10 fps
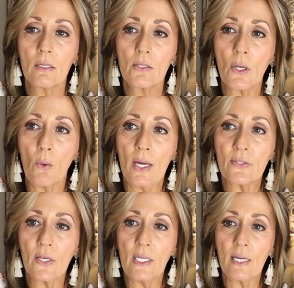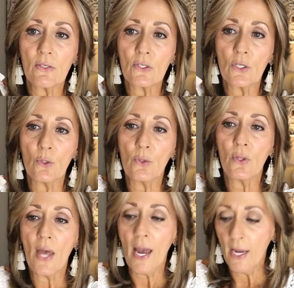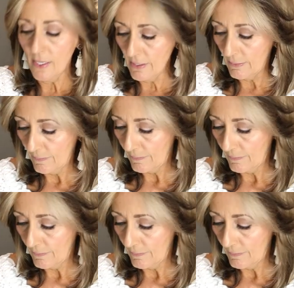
So I said yes to that.